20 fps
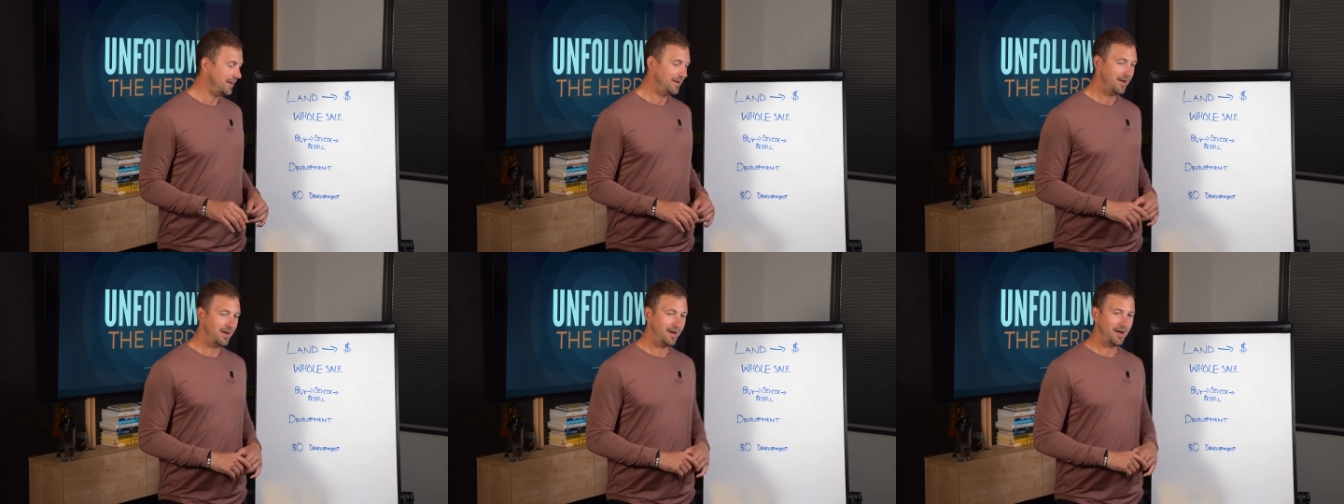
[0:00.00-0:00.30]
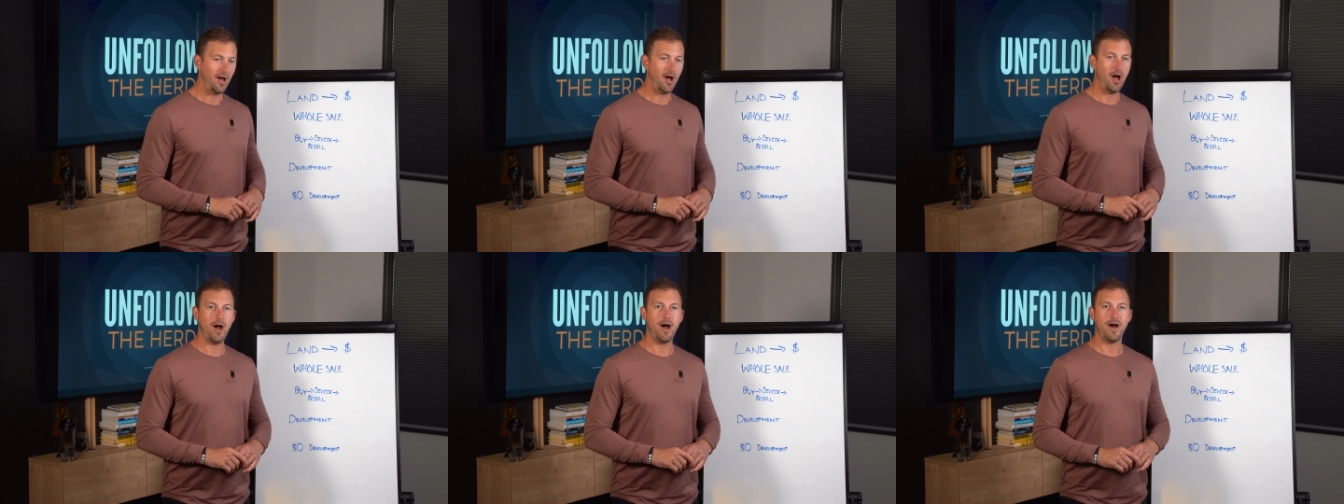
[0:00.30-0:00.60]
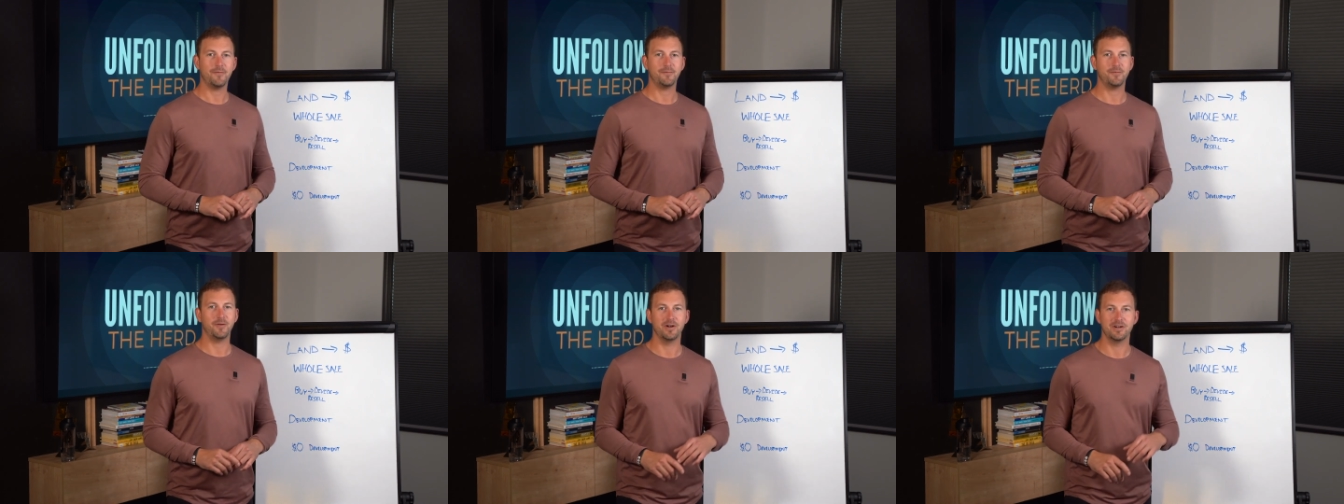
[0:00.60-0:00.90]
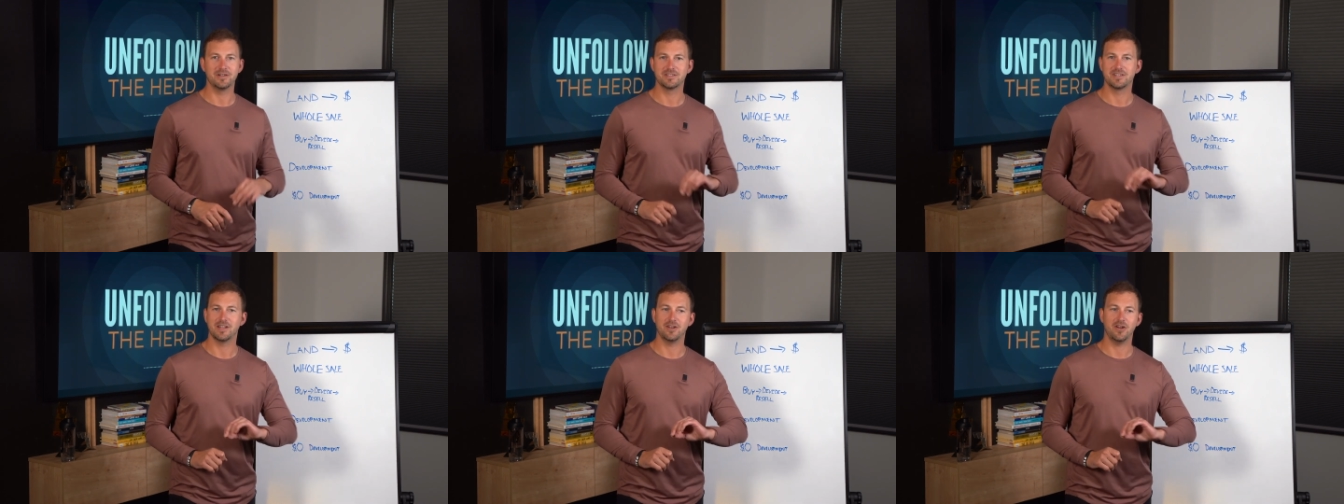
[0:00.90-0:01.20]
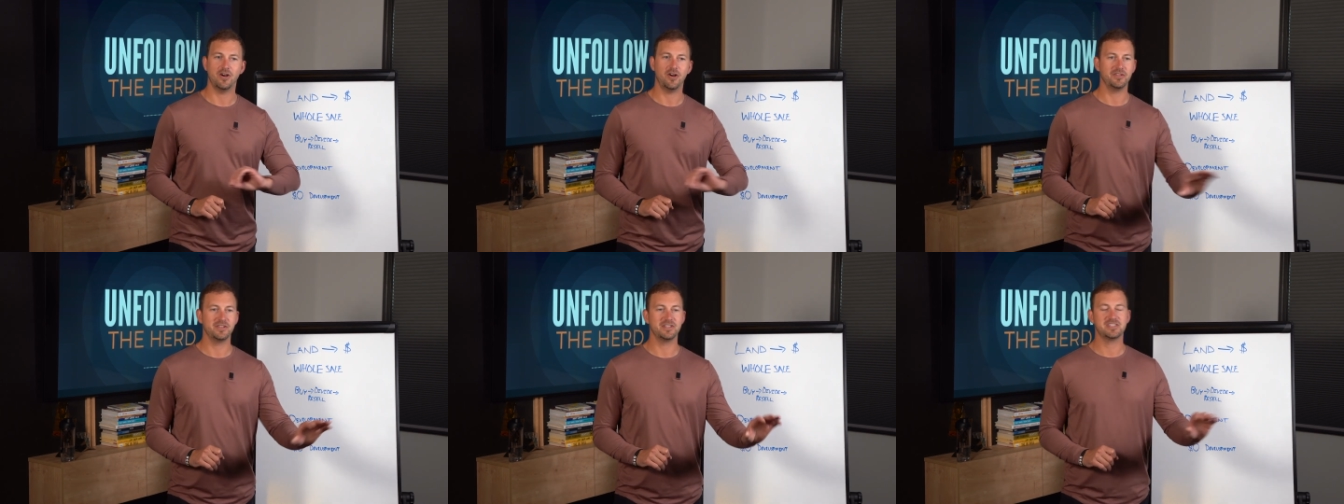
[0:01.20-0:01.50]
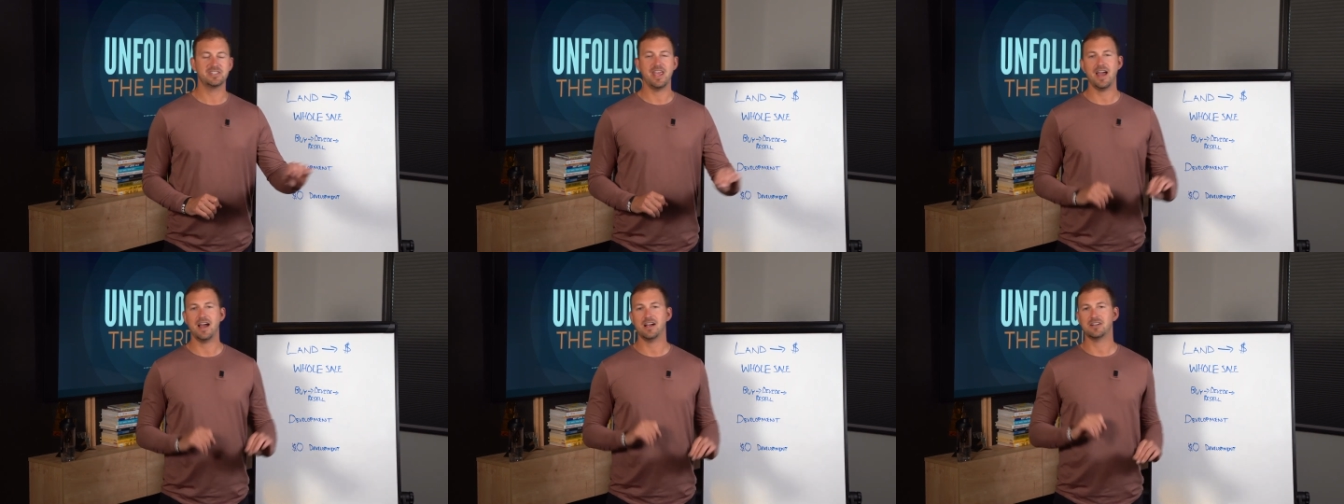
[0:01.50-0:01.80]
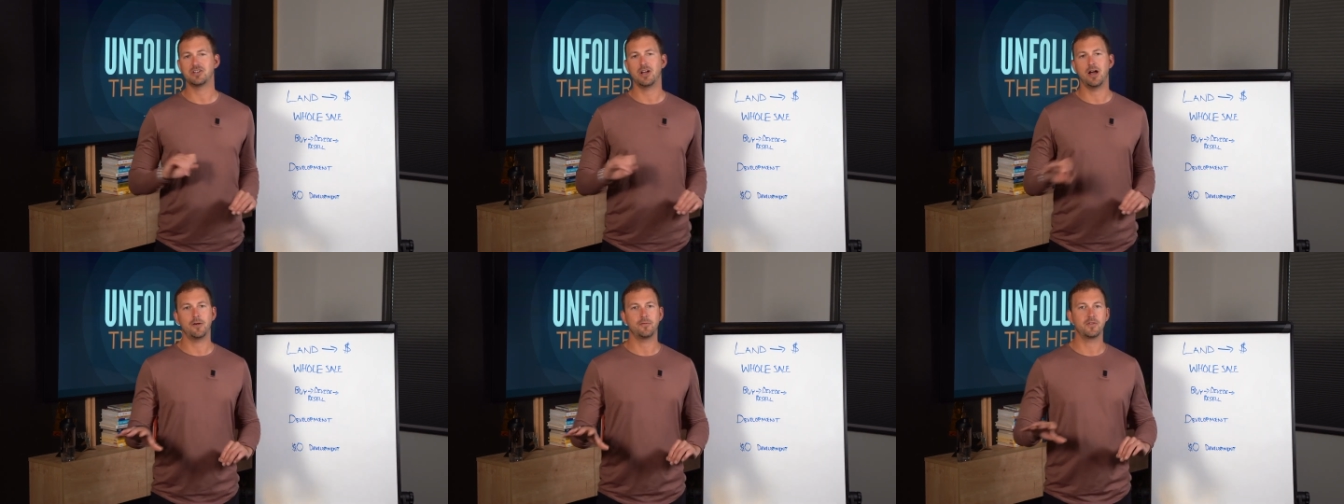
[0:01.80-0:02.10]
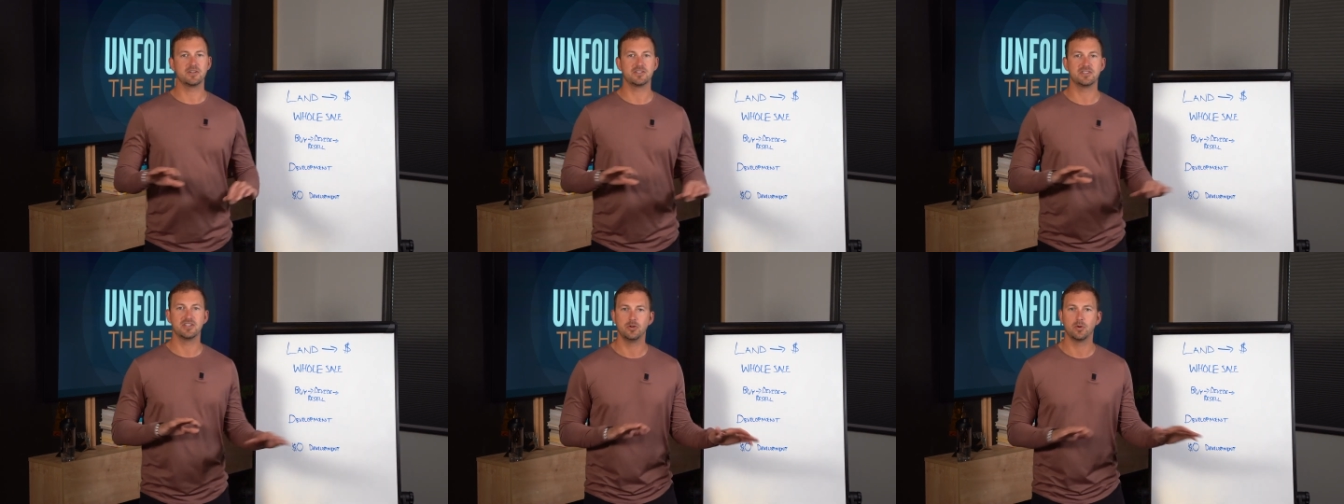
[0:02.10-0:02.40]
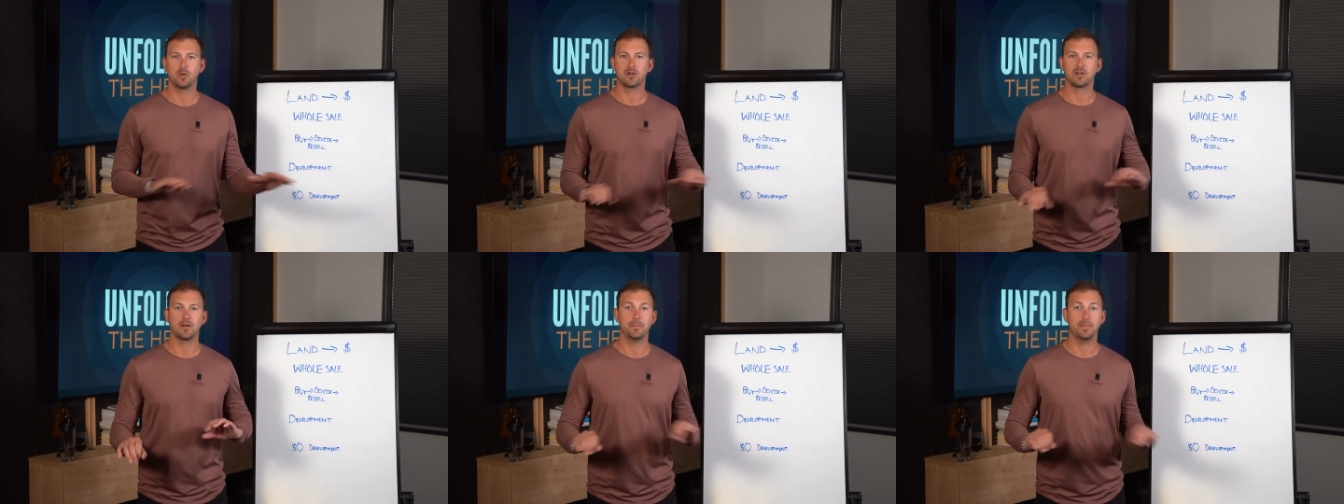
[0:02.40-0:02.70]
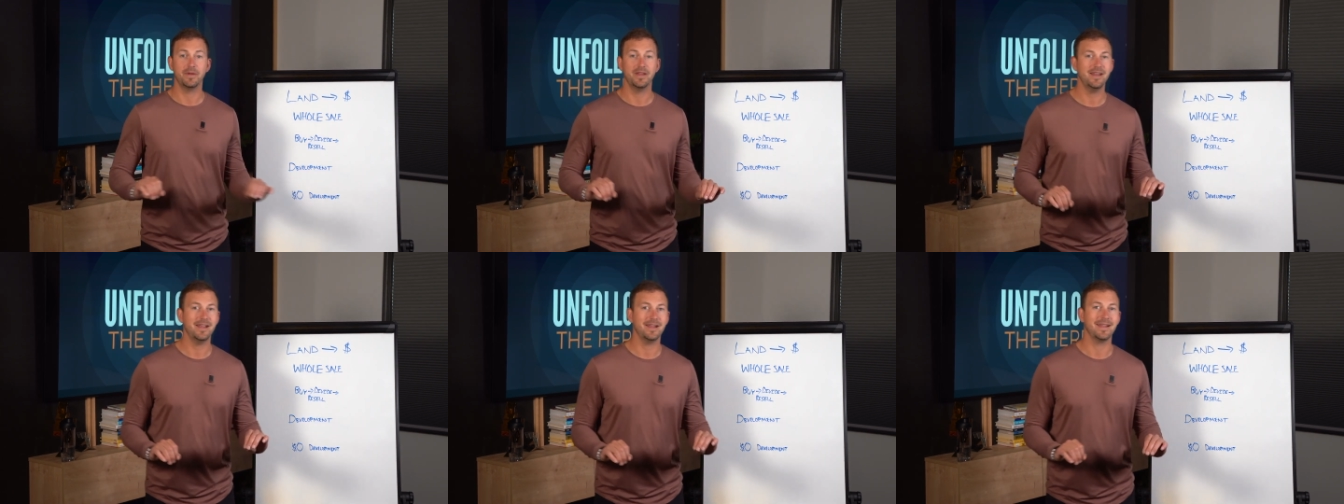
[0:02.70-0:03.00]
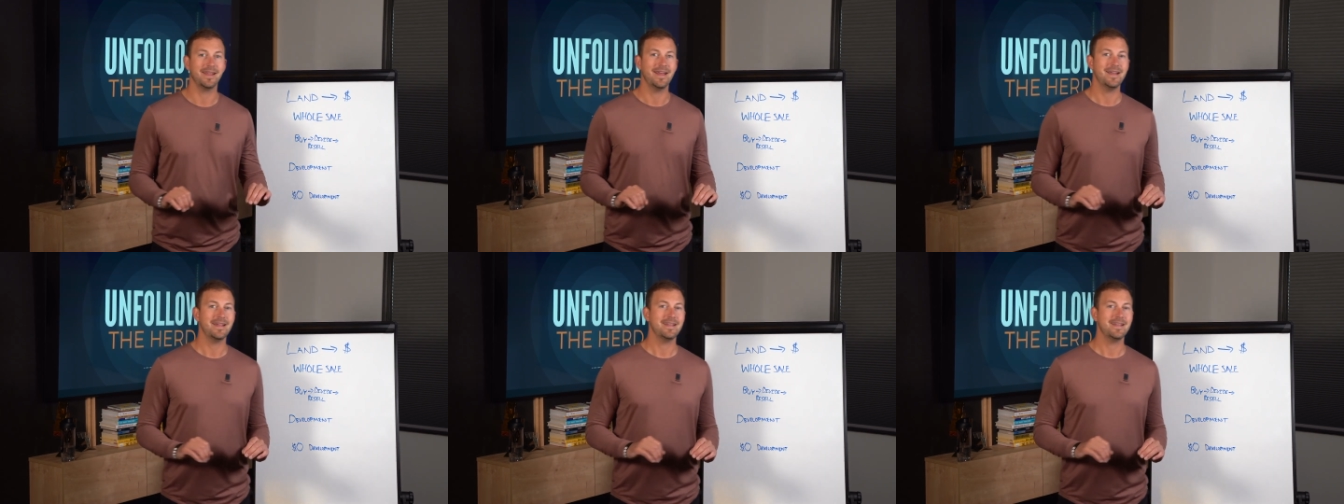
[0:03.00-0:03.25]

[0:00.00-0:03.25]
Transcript: offers and all these cash offers, and you were competing.